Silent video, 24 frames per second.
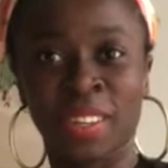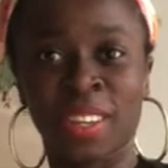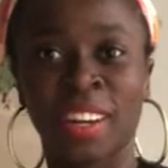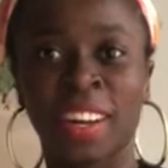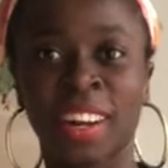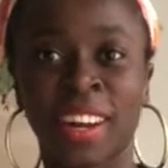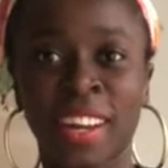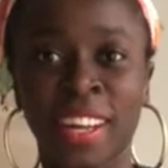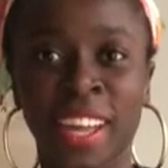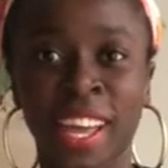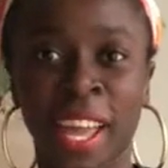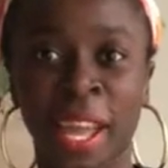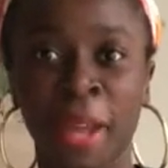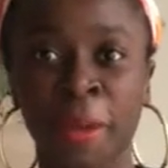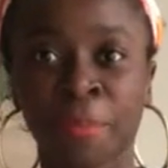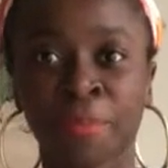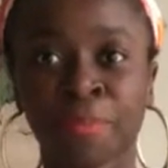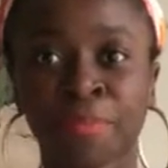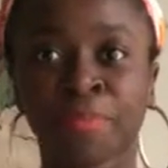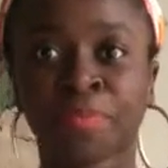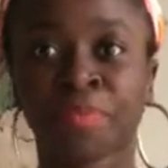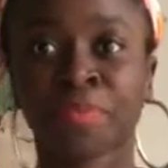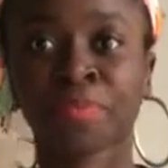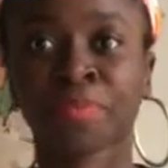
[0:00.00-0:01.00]
Okay.
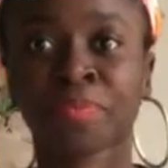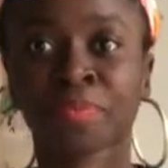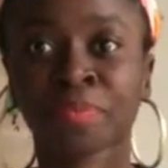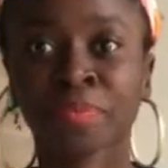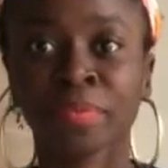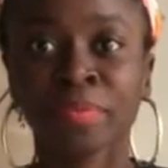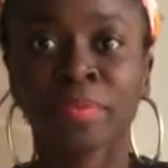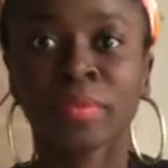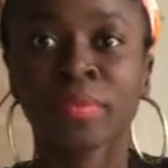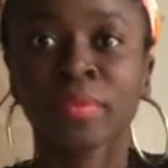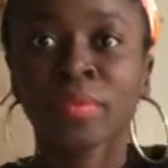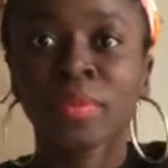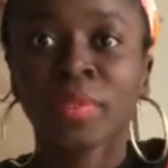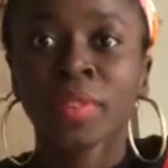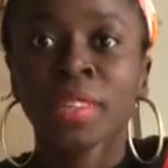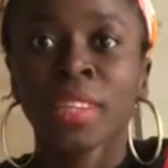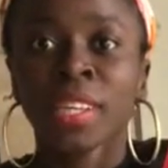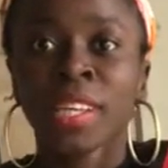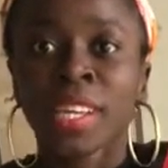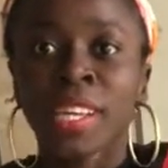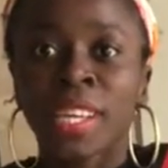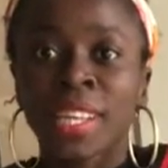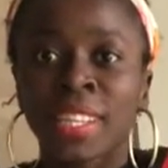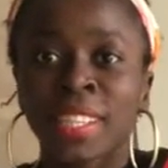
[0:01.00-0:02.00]

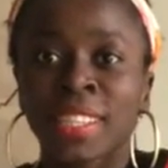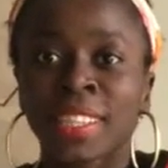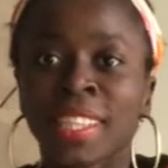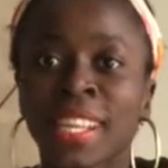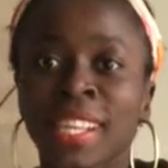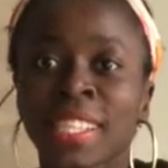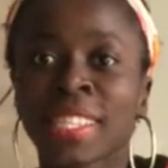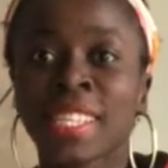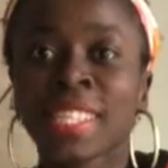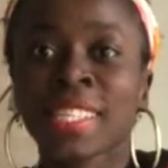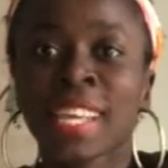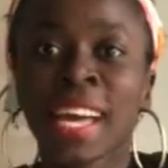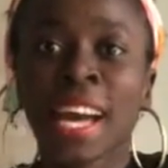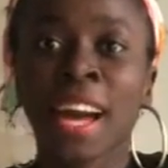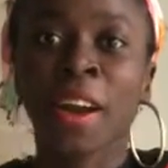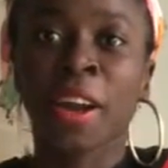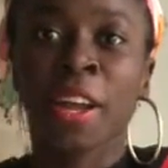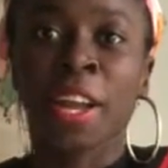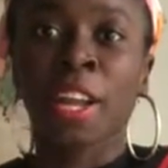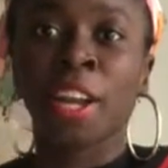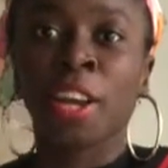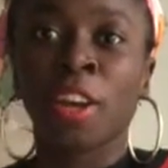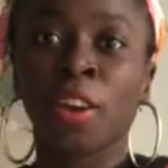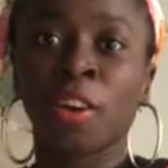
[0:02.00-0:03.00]
This is how
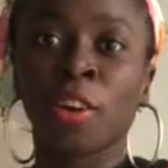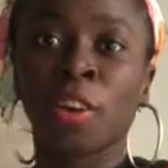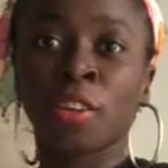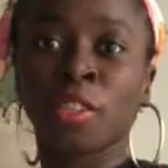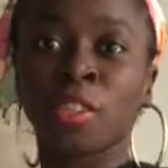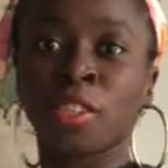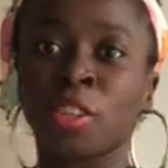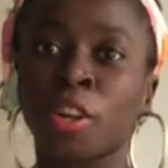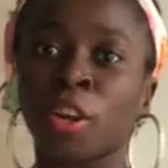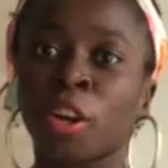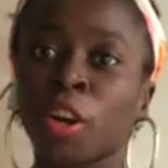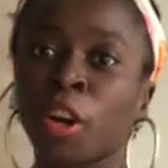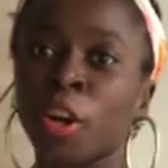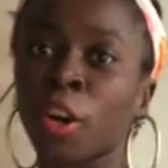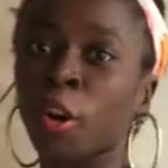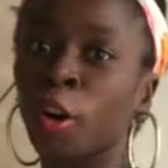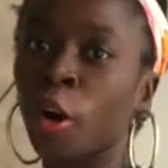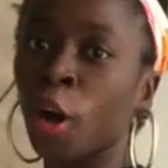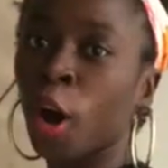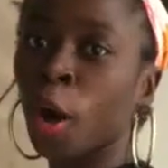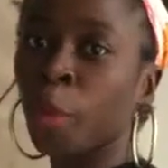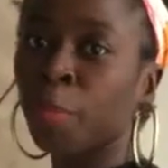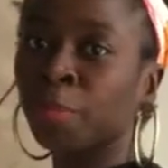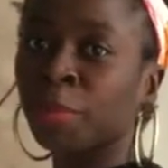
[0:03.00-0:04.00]
it looks
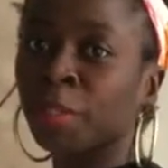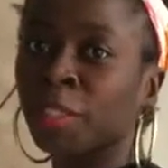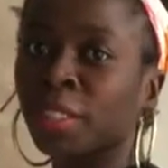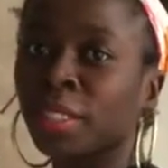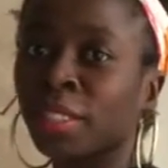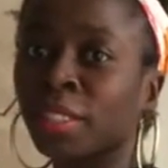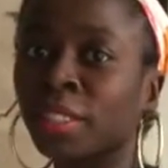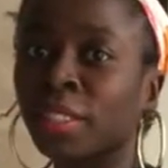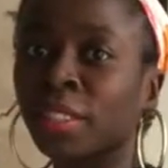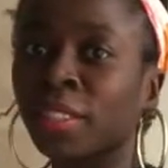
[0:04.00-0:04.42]
cropped.